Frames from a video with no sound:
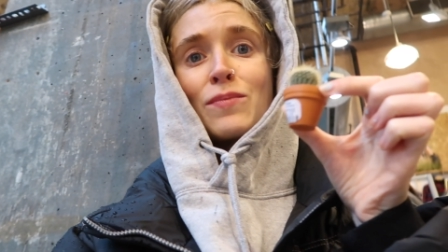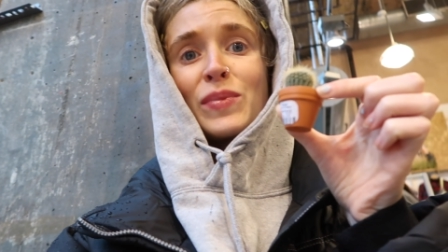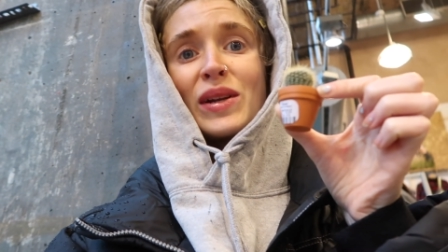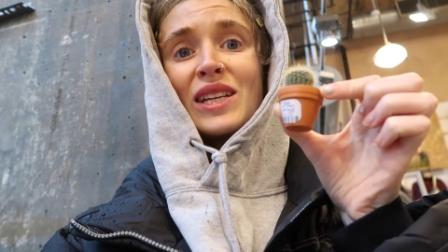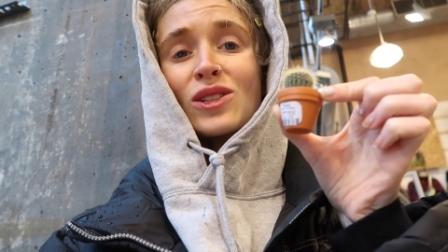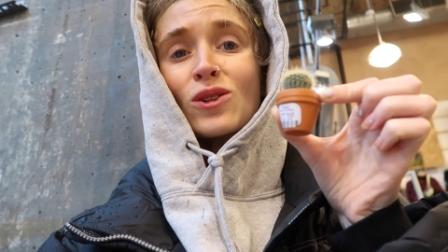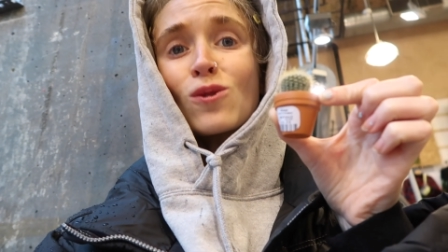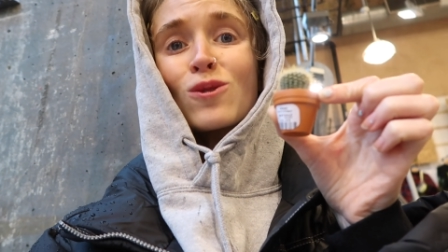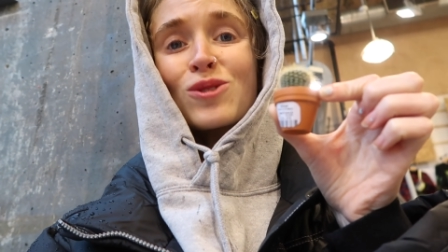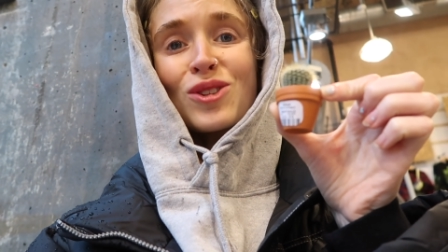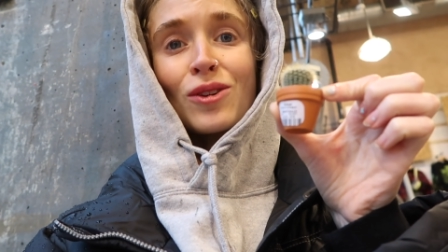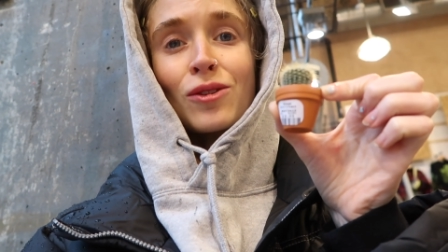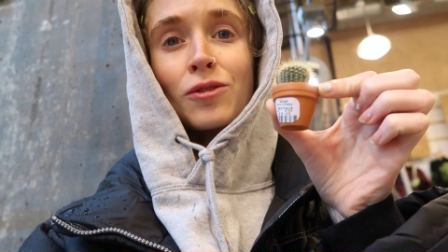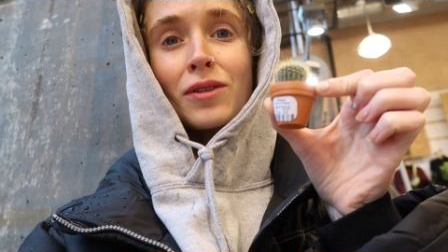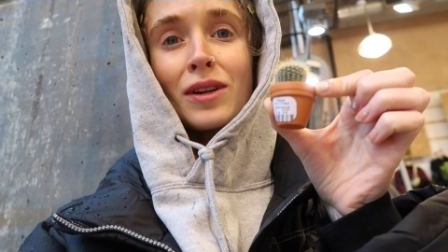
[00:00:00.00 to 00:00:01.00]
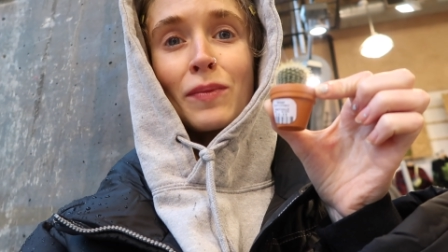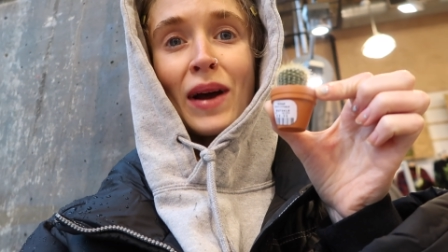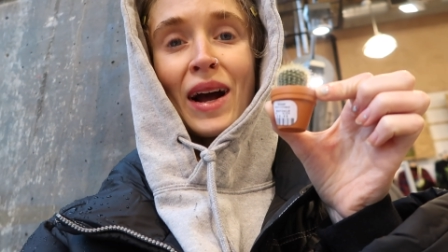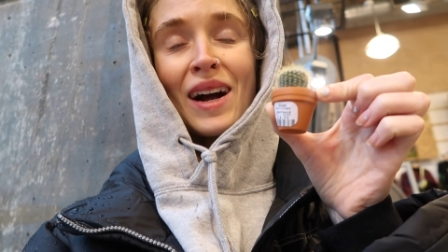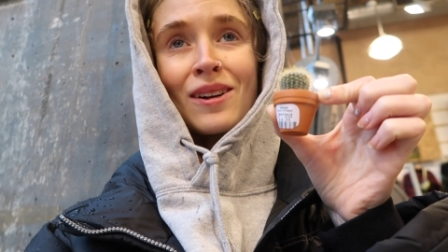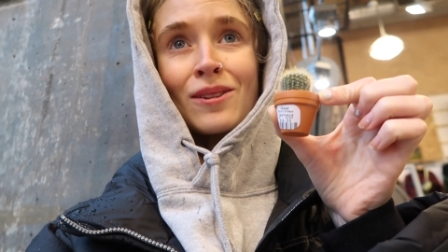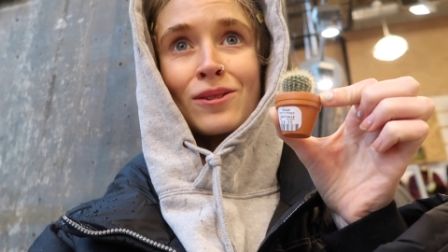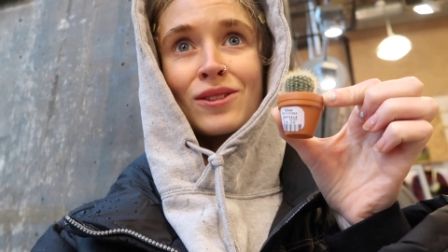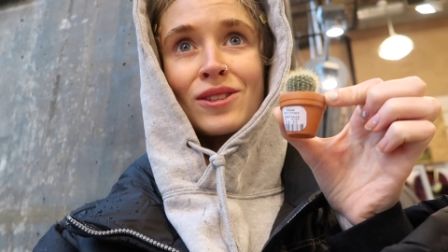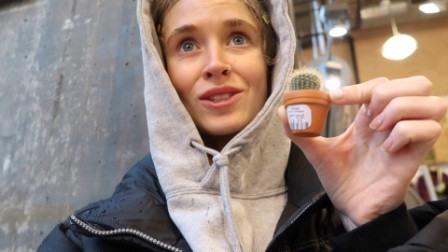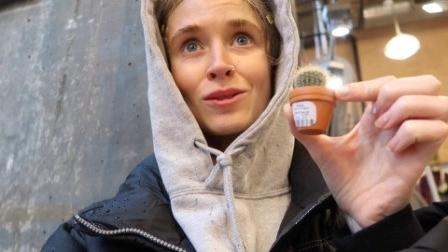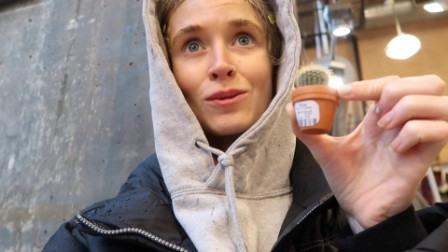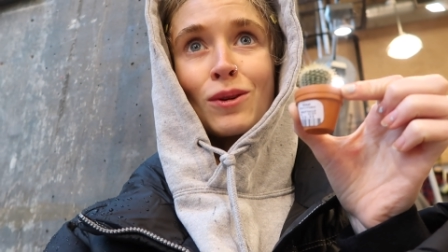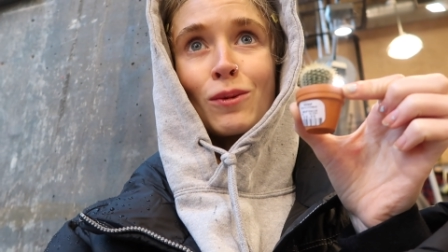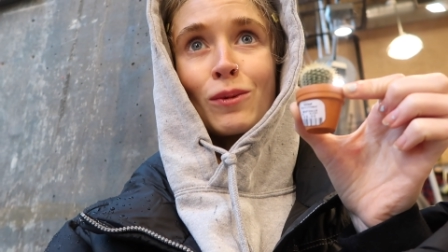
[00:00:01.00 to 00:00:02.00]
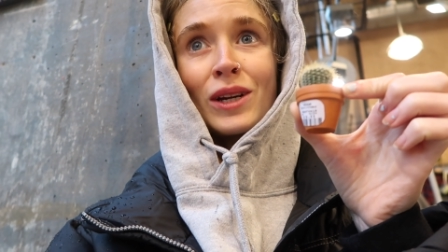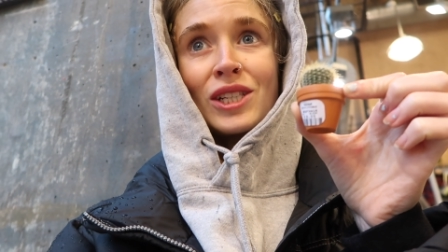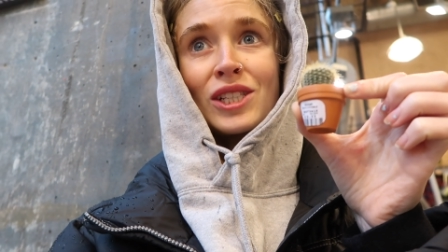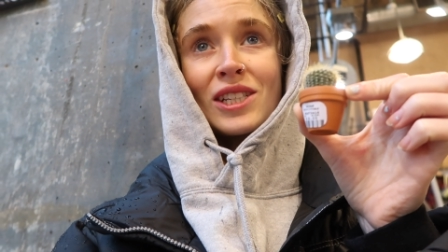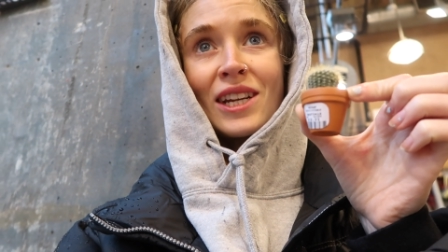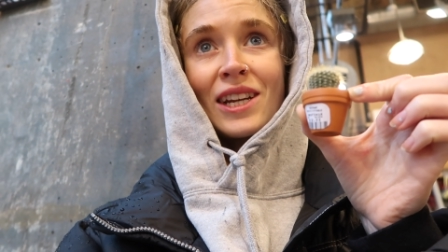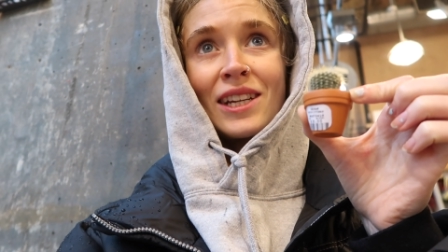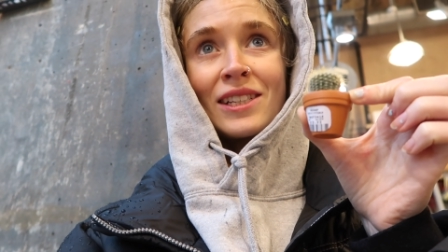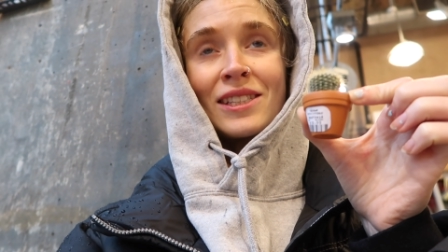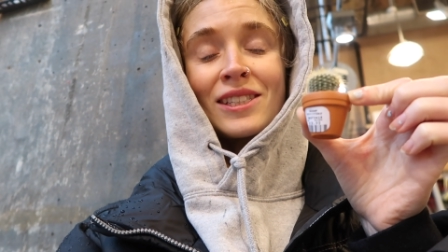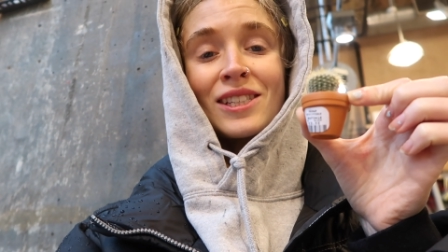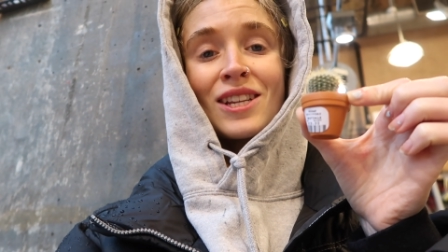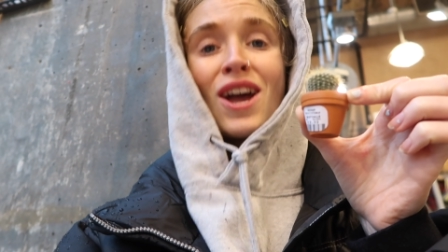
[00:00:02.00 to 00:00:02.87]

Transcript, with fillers: But it's also three pounds, which is